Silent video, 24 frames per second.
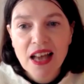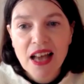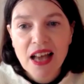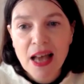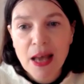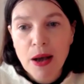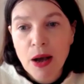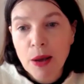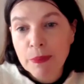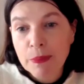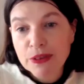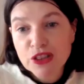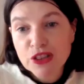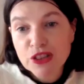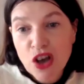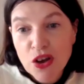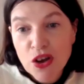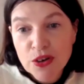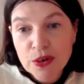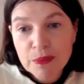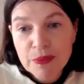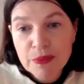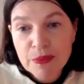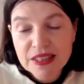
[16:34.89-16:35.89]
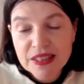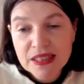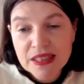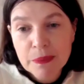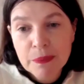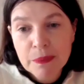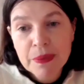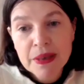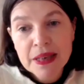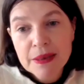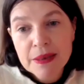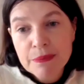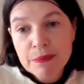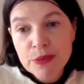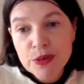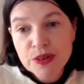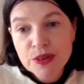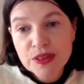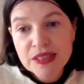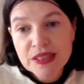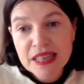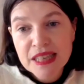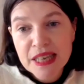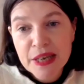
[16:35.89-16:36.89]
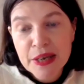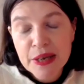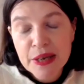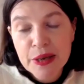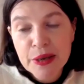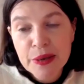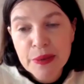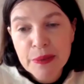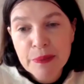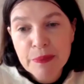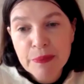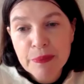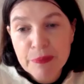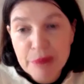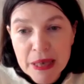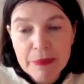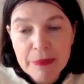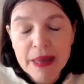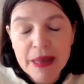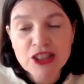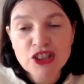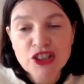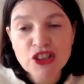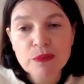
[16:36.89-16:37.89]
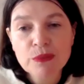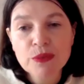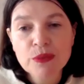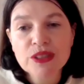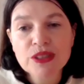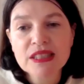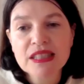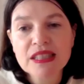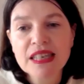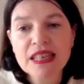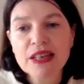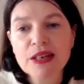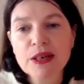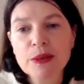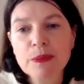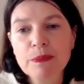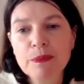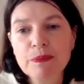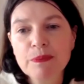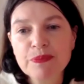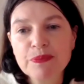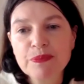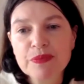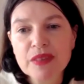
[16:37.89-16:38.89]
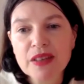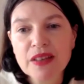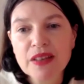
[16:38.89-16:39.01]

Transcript: Uh, up in Tottenham, there's the Beam Museum, Beam Engine Museum.